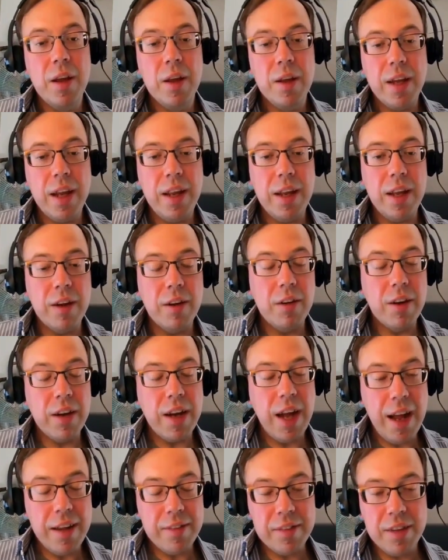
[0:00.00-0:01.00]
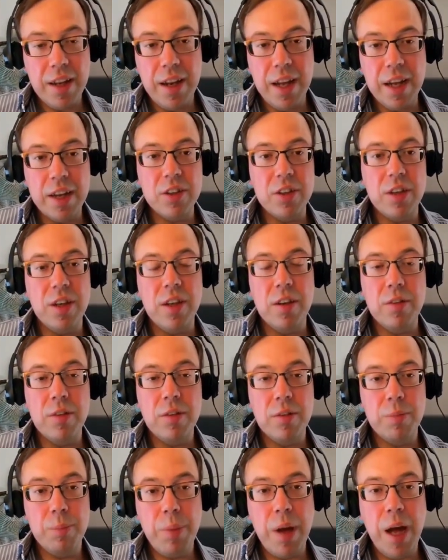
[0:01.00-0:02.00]
getting a gas connection
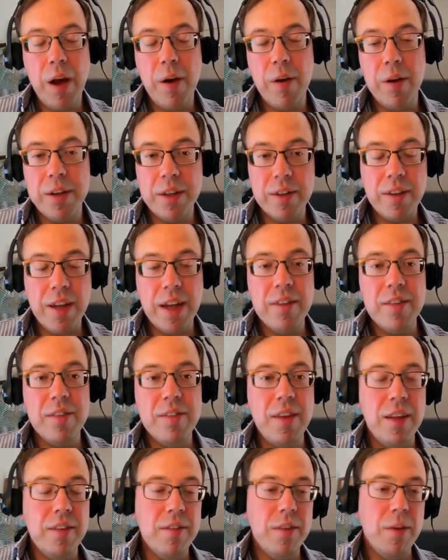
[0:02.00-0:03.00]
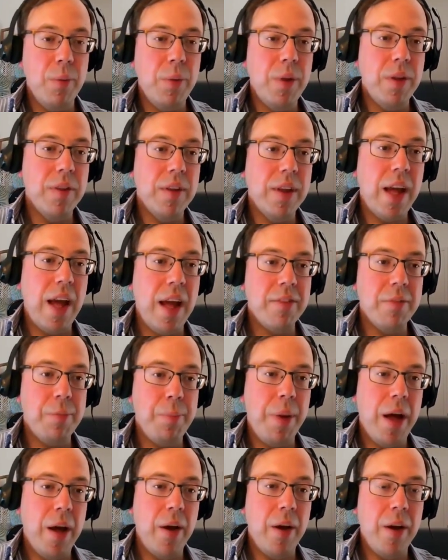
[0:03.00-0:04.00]
and powering the data center with
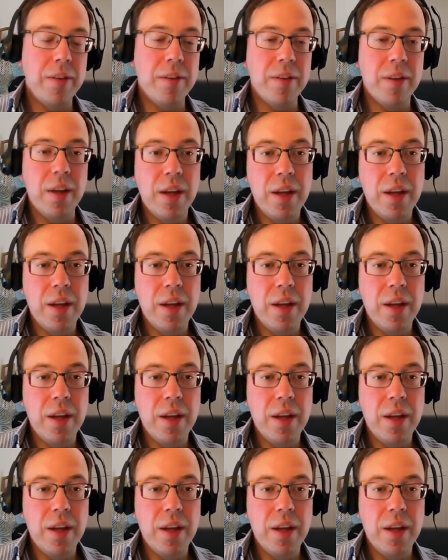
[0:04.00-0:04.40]
gas-powered